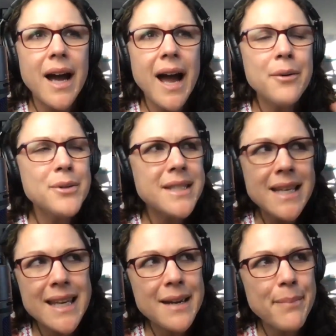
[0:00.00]
I was
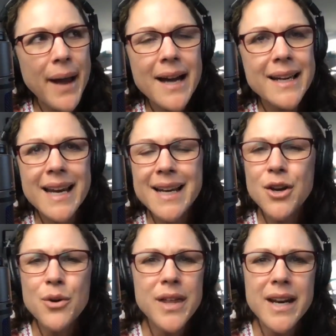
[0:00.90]
thinking back, and I
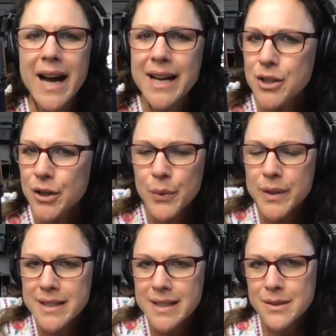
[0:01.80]
know that I took
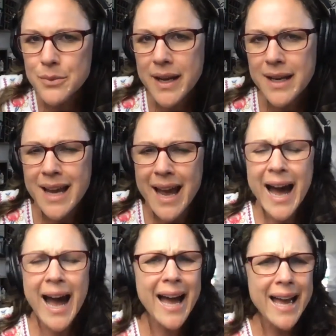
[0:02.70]
quizzes, right?
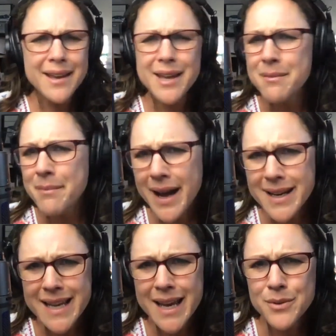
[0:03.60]
In my
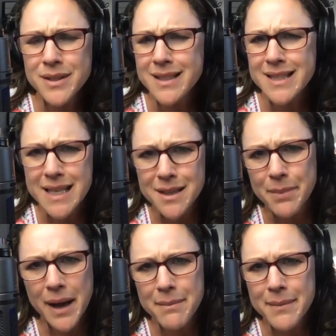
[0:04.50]
day, it was the Teen
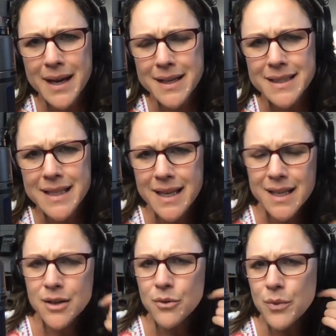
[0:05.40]
Bop
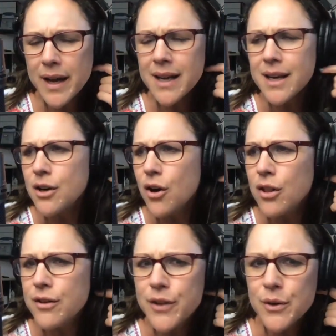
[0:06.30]
magazine, right? And
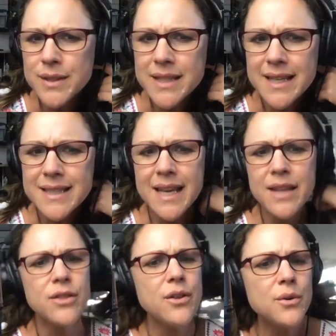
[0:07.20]
all of those things.
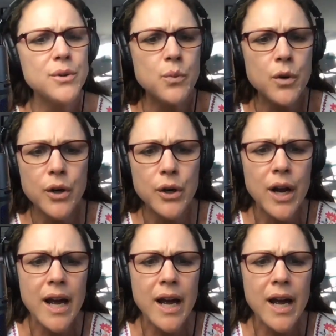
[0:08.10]
And those were